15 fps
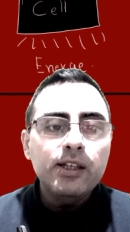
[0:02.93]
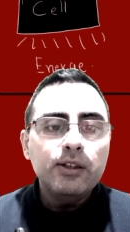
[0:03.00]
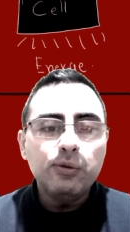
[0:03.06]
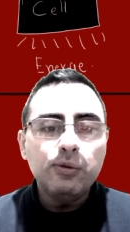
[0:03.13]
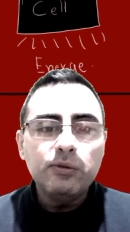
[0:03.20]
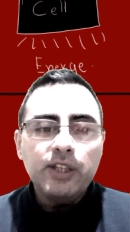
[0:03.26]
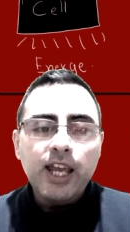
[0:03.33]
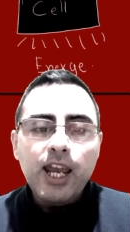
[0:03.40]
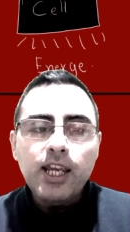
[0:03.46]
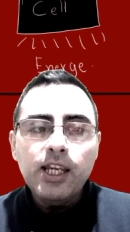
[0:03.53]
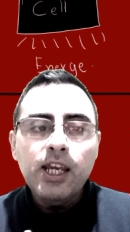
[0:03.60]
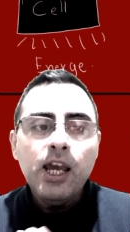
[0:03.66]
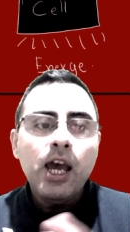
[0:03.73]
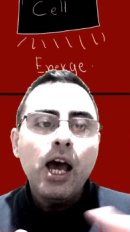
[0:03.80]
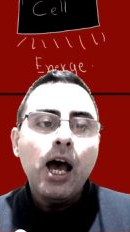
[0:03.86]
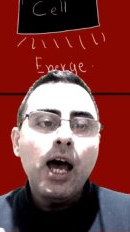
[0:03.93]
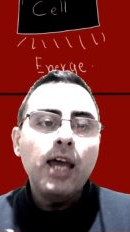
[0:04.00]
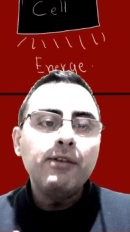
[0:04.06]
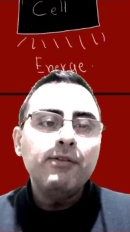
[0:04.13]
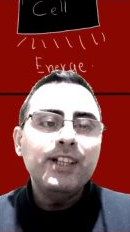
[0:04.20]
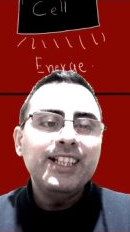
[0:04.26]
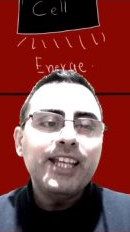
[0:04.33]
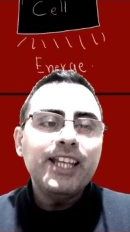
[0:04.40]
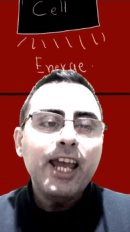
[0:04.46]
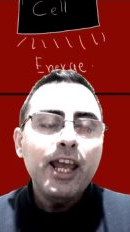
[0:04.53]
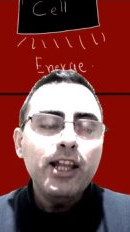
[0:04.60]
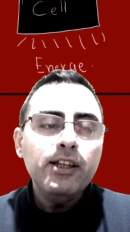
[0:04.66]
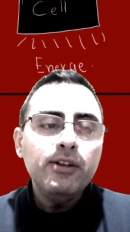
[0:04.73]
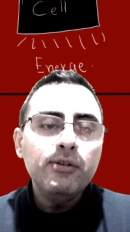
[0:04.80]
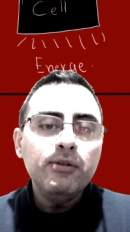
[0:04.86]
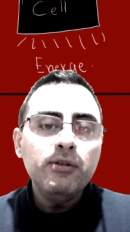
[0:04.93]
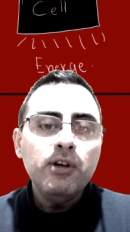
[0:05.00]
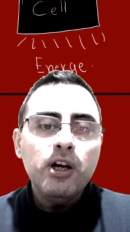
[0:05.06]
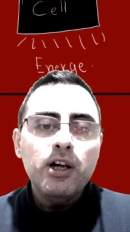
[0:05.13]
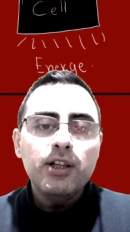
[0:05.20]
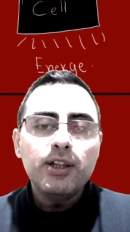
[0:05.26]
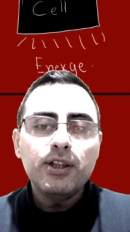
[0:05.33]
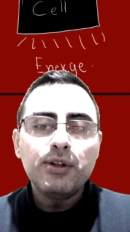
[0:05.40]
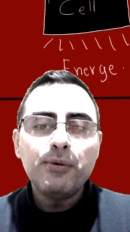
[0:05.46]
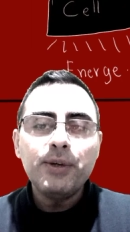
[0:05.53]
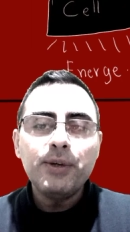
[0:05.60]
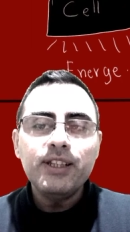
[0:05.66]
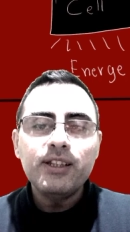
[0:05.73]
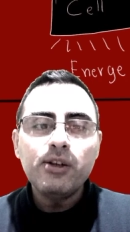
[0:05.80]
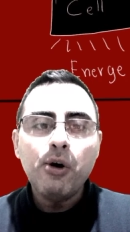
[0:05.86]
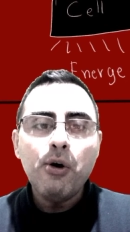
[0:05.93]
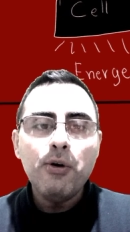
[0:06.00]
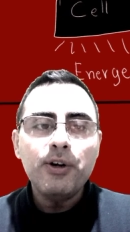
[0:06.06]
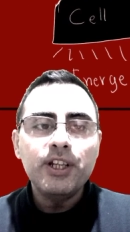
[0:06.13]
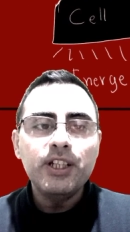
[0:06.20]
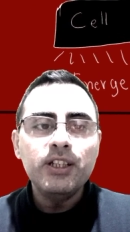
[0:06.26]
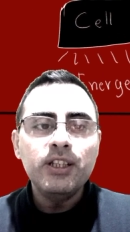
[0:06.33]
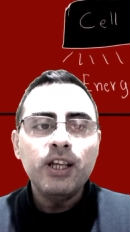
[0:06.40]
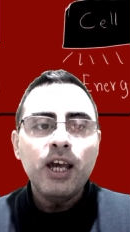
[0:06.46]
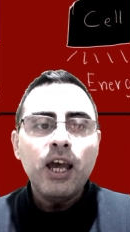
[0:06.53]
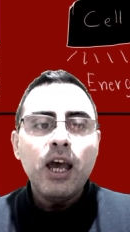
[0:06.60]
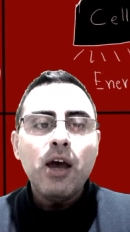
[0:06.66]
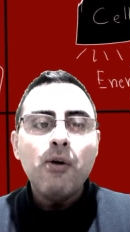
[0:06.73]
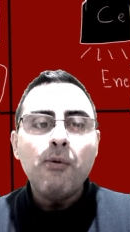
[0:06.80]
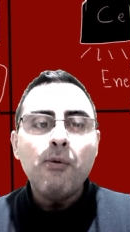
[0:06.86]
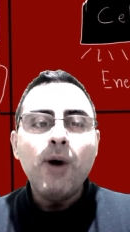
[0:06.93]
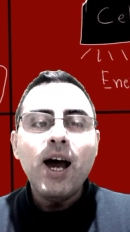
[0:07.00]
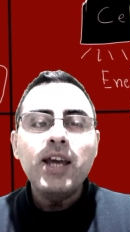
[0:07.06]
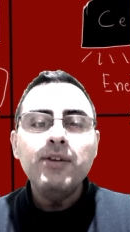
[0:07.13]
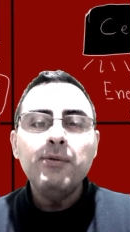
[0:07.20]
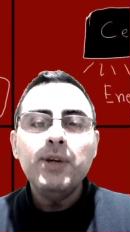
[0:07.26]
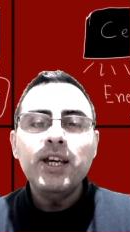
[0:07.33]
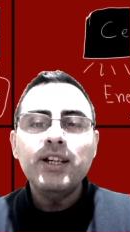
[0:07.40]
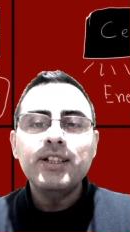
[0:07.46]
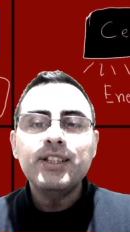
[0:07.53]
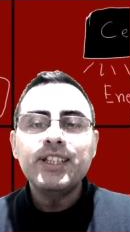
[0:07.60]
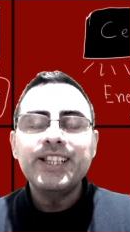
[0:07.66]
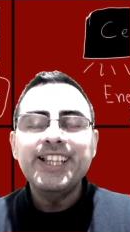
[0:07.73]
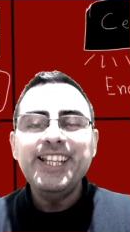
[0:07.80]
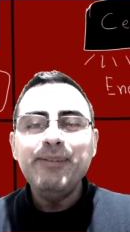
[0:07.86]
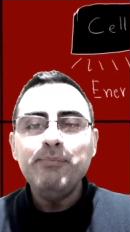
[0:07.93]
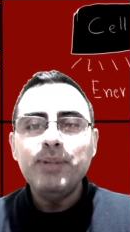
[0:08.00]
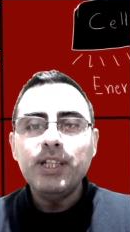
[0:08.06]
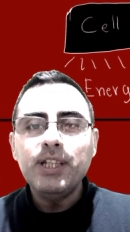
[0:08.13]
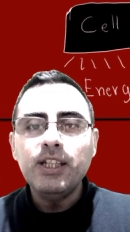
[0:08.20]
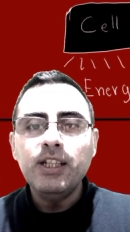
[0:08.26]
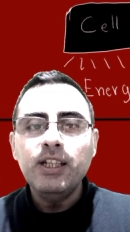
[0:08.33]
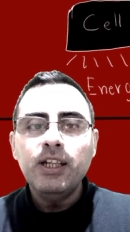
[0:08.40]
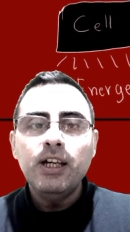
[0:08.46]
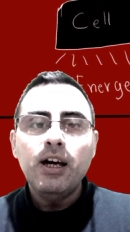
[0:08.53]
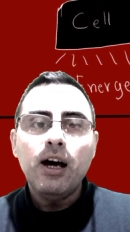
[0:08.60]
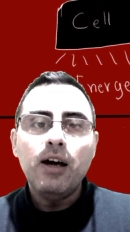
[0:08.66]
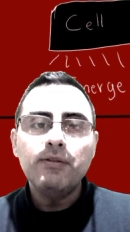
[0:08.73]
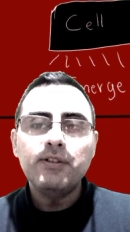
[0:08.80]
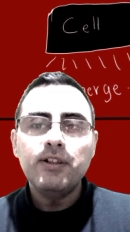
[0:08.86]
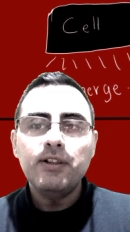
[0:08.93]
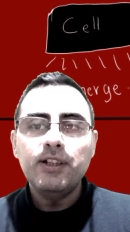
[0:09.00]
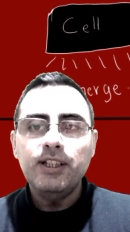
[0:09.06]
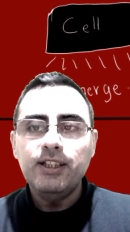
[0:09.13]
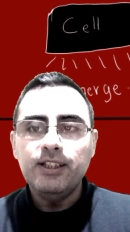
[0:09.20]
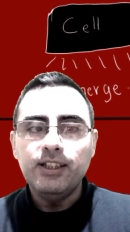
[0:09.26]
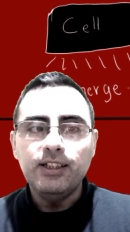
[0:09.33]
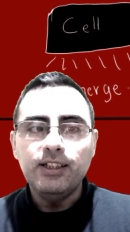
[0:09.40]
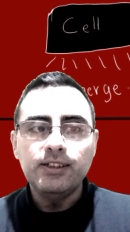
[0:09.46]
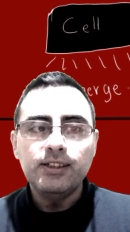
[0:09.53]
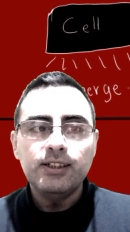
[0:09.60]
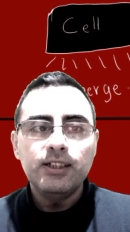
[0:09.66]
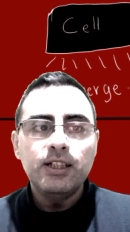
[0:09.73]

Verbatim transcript: Today I will tell you 3 stories why we are sleepy after eating.